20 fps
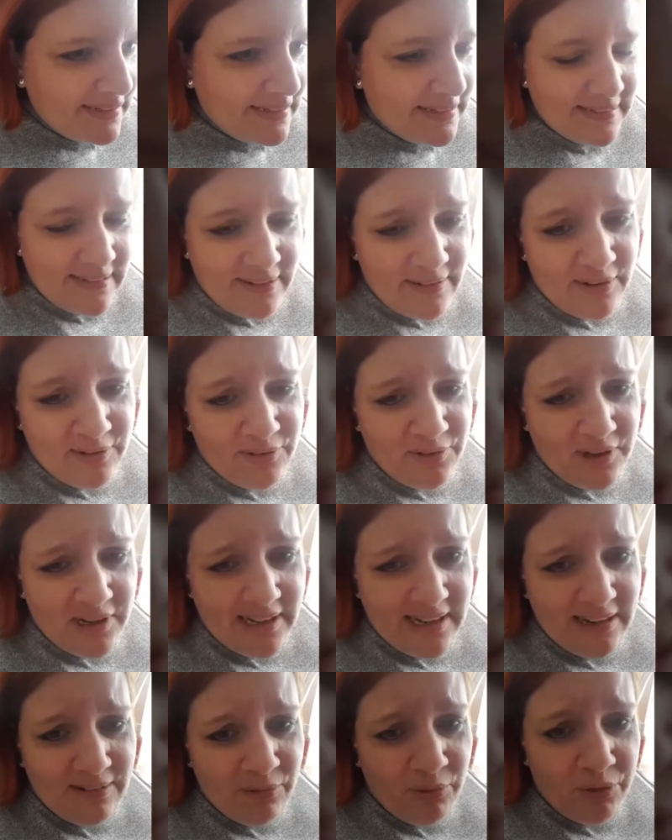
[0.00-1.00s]
I don't know if you can
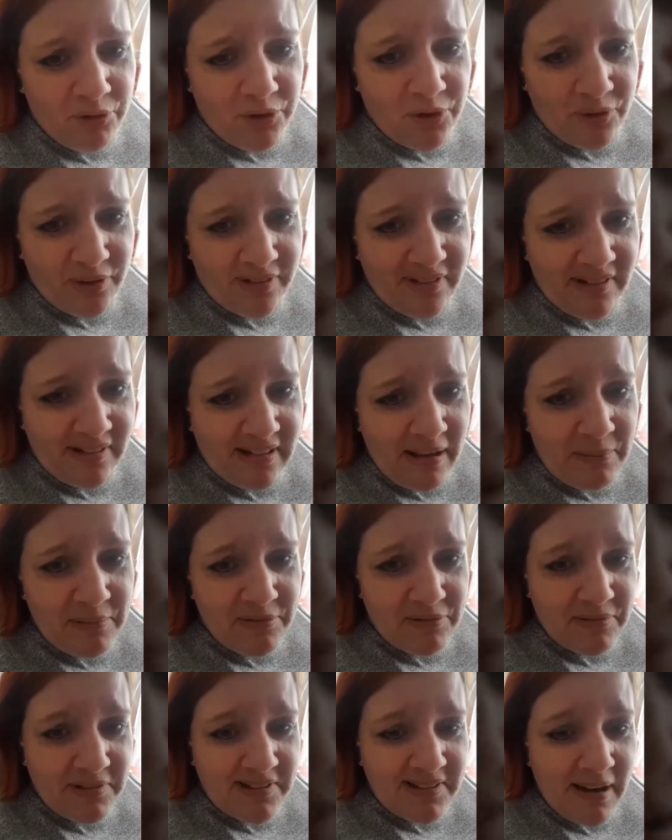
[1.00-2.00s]
hear all the noises coming
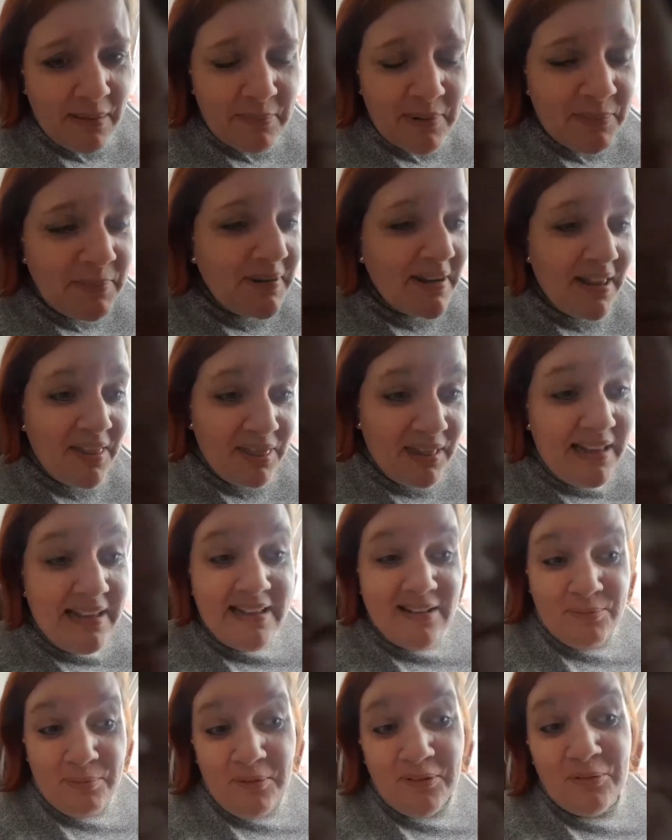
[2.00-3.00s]
from his tummy, but I think
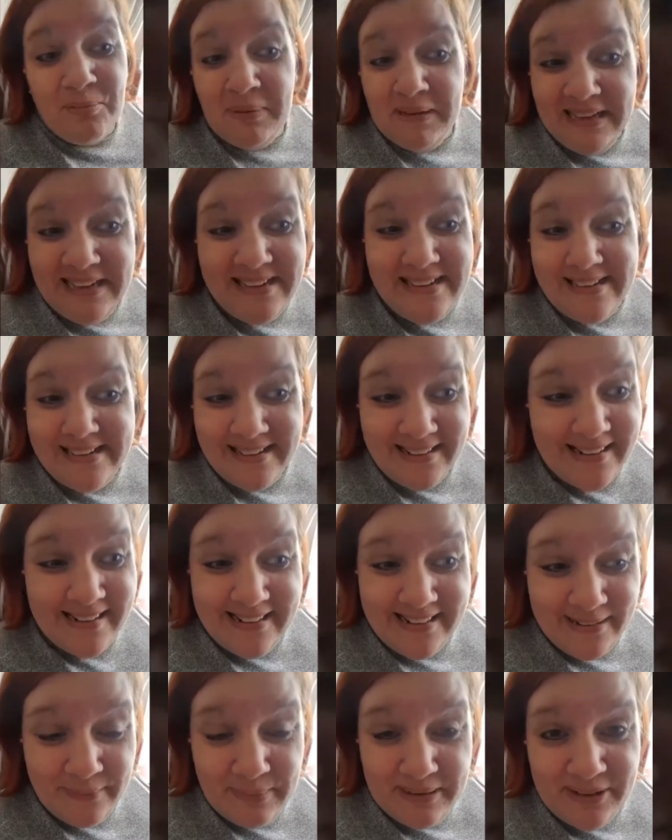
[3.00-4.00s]
he's possibly eaten a
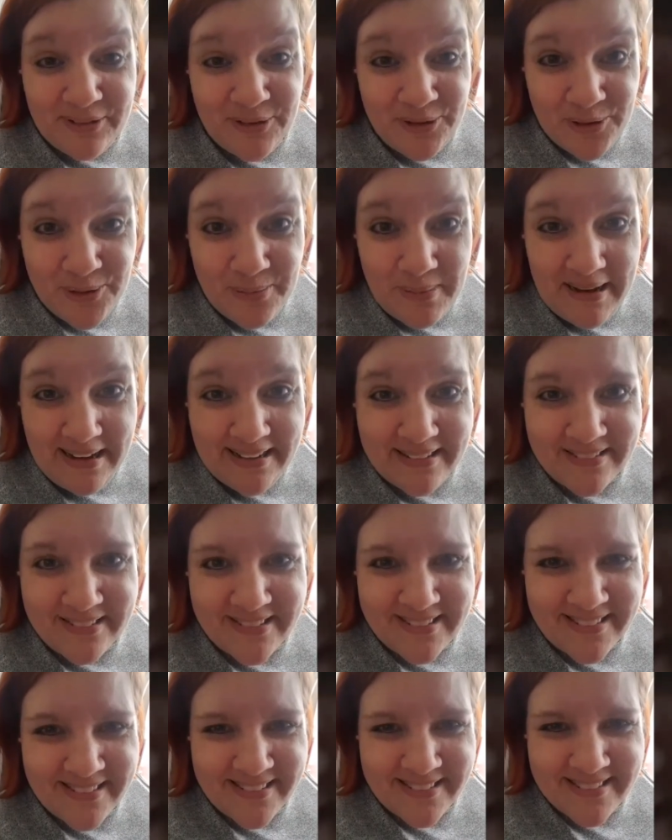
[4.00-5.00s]
little bit too
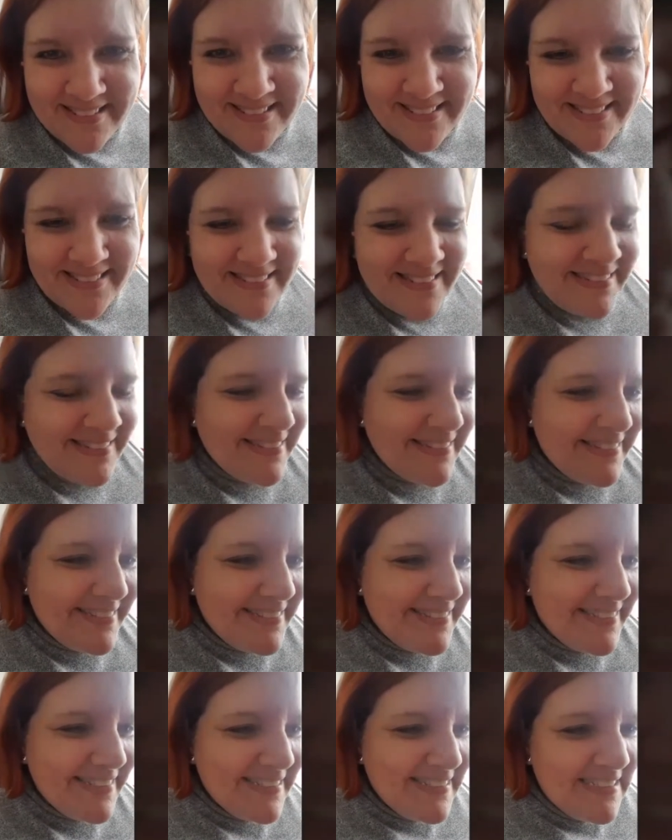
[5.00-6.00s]
much.
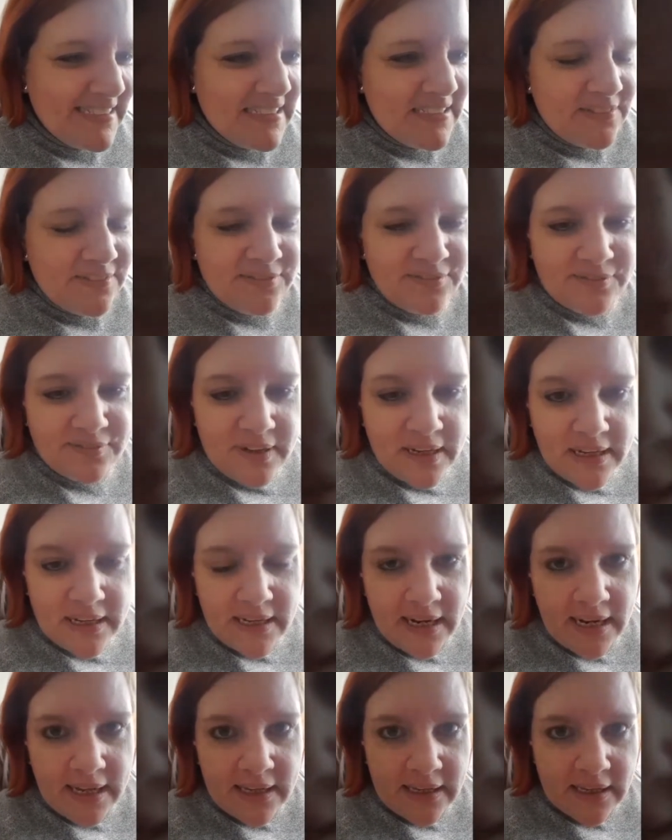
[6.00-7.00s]

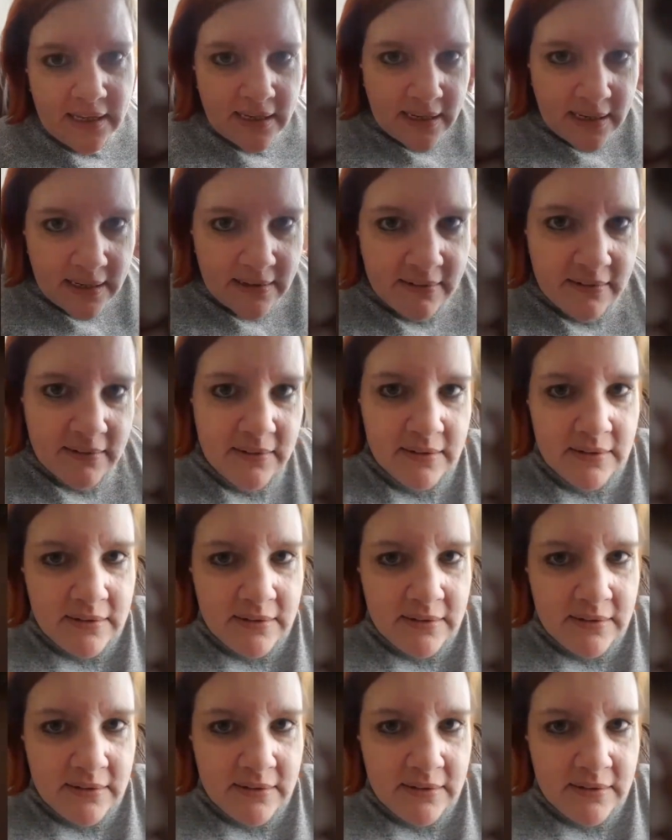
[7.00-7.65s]
Fucking hate cats.